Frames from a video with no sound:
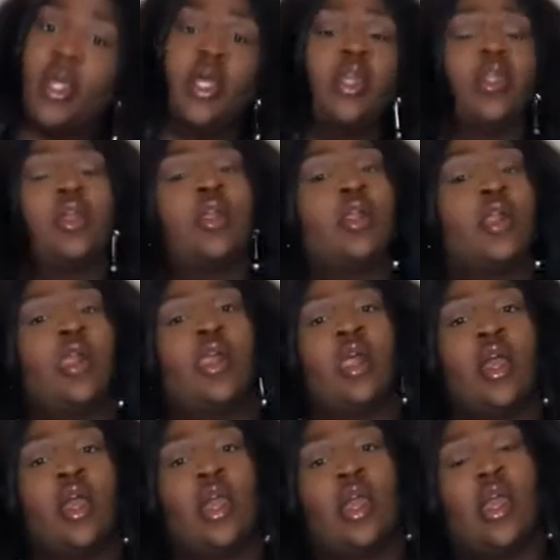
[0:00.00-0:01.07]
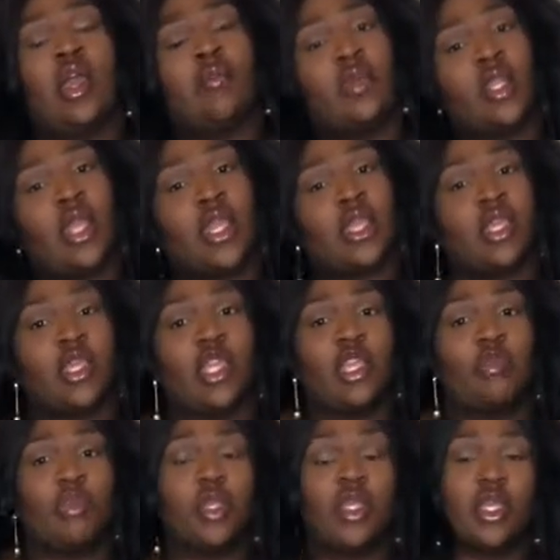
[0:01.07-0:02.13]
but I mean, I can
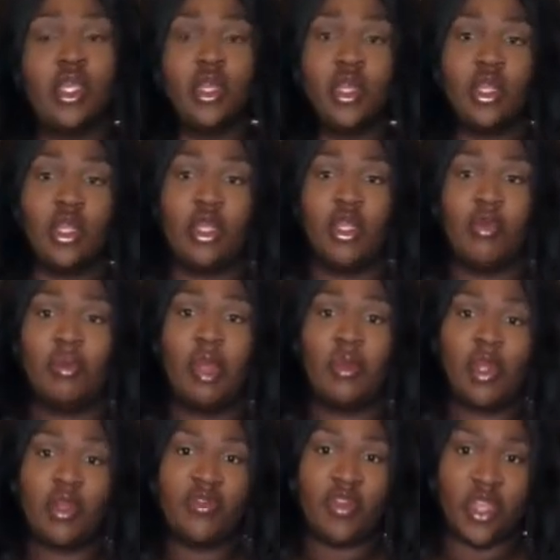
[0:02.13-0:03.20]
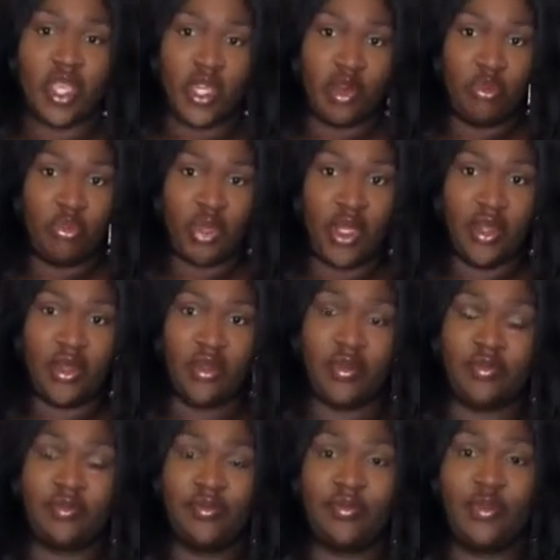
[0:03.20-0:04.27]
keep it. Maybe if I get a
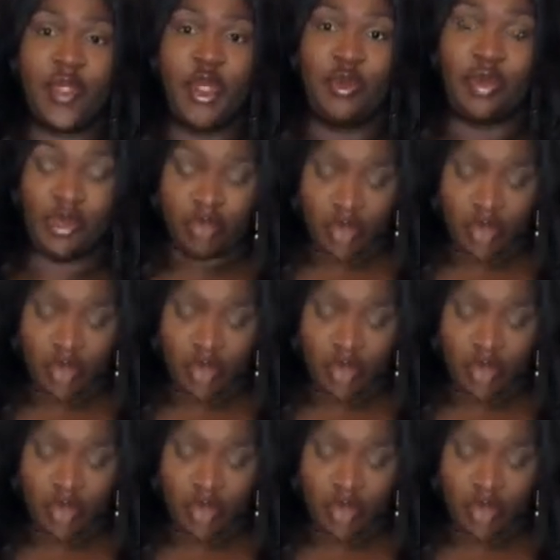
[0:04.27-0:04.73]
belt, it'll be